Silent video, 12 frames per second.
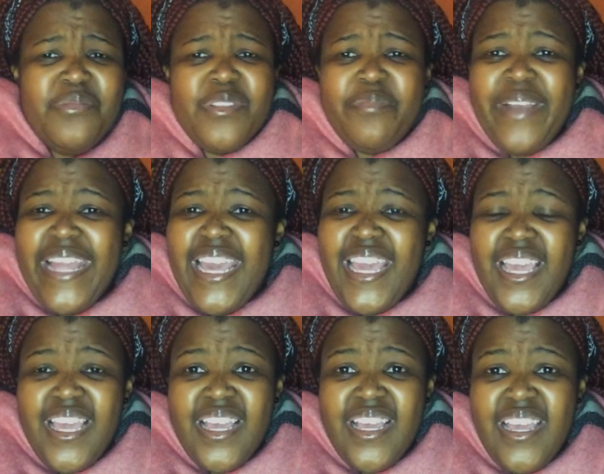
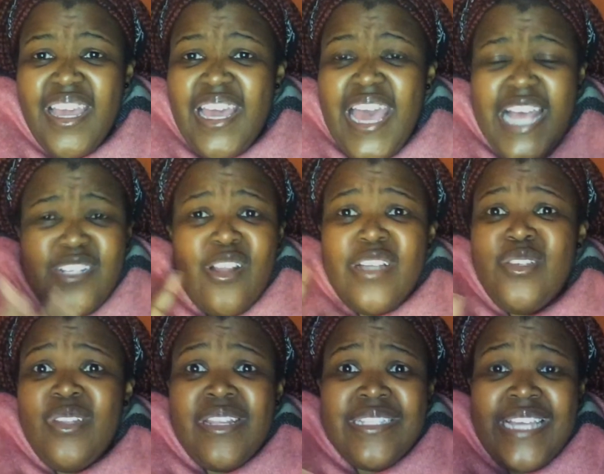playing. As long as you
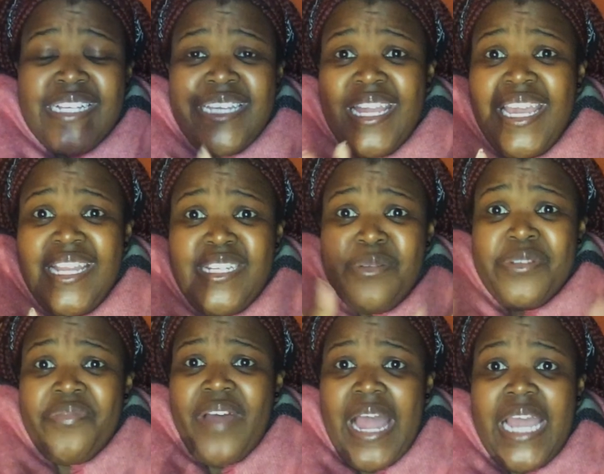didn't touch her head, she was
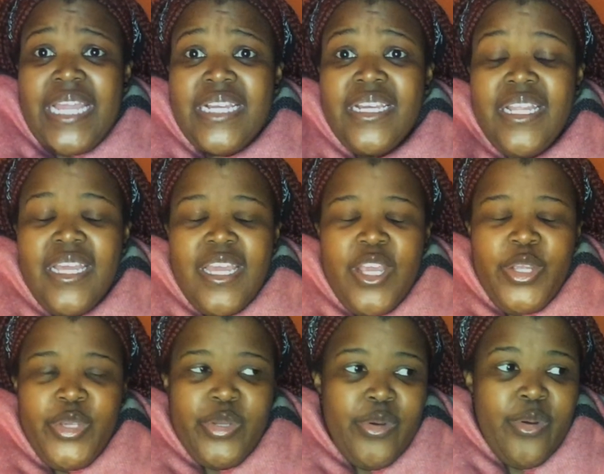fine.
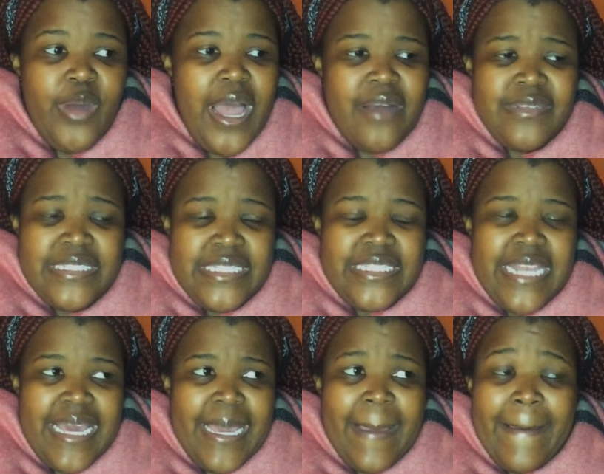You know, I was just
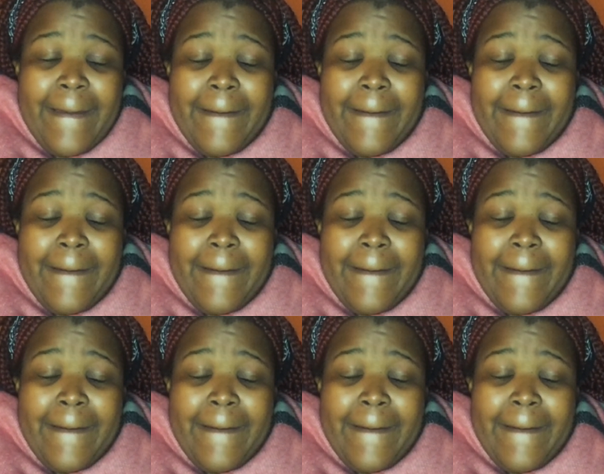like,